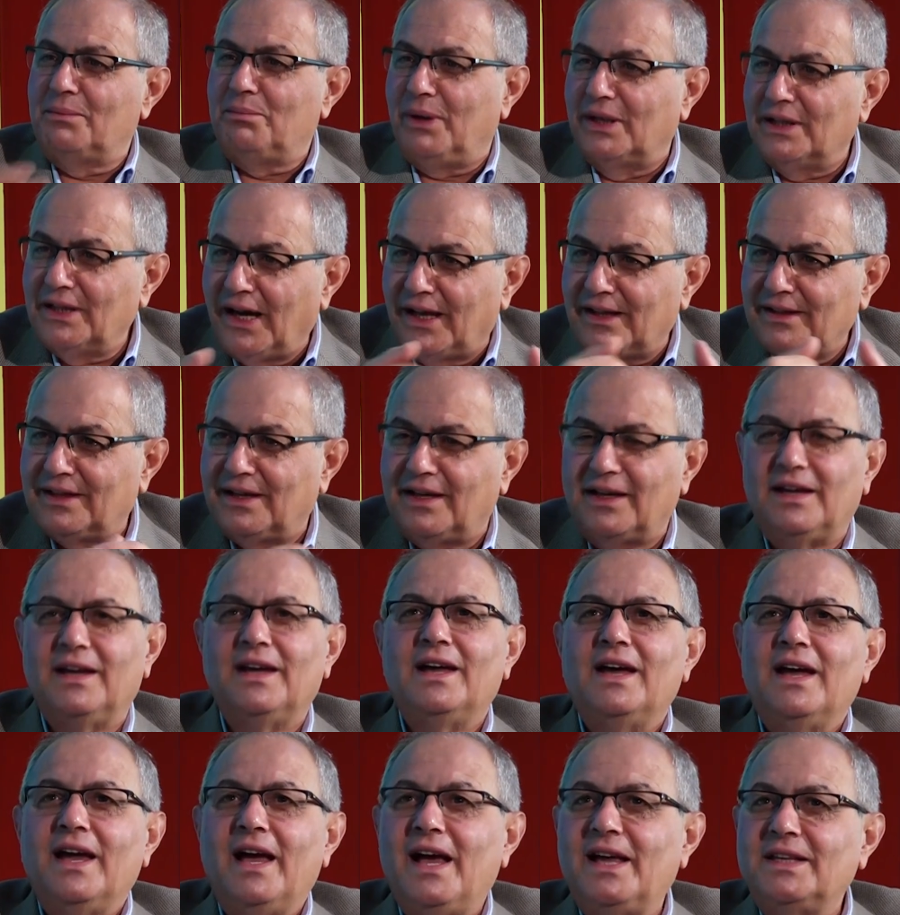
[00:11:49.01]
and banana
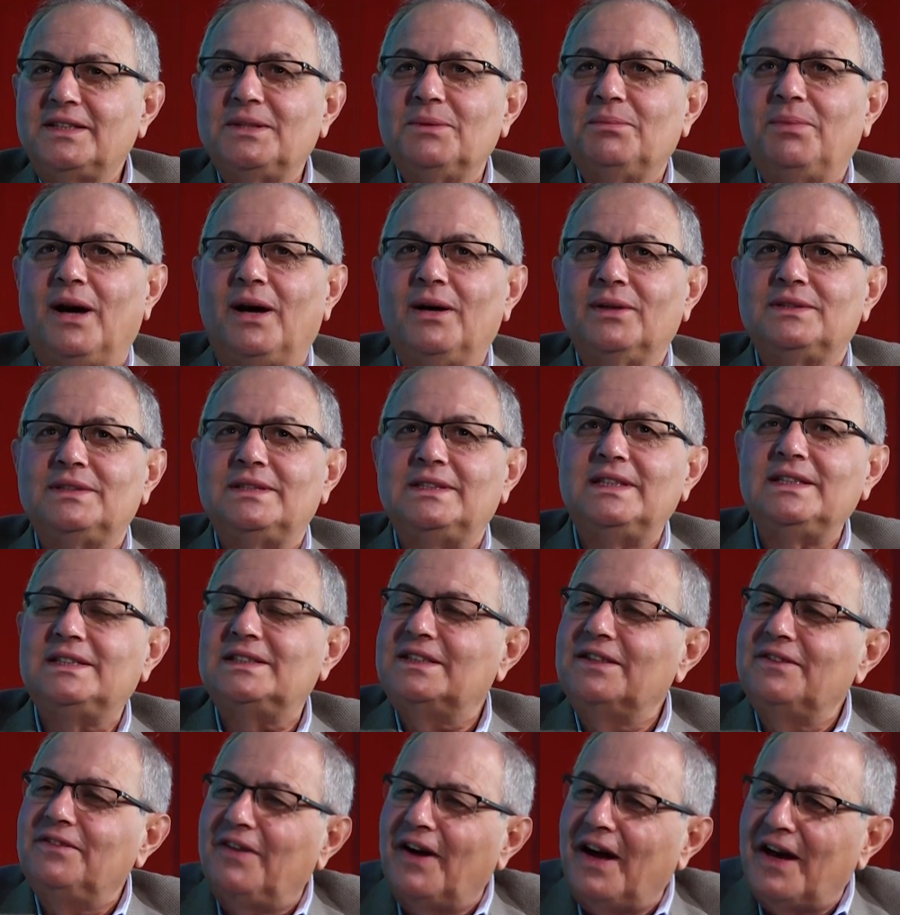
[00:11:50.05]
has about
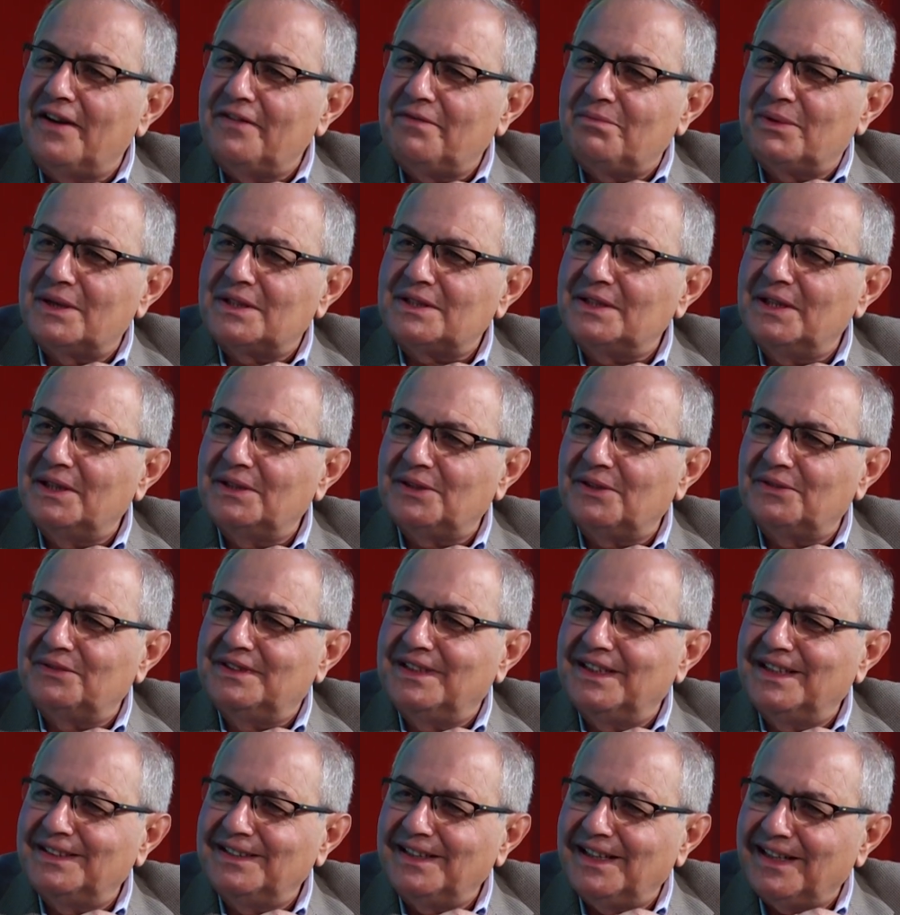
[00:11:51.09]
65% of
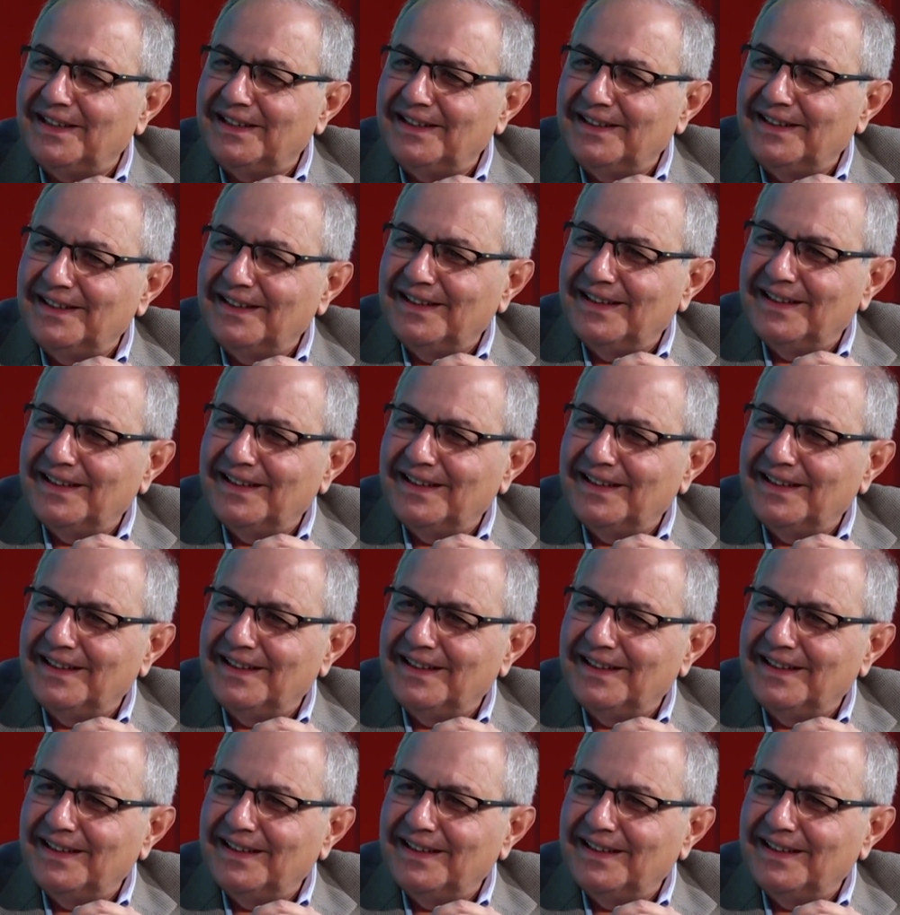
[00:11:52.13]
DNA.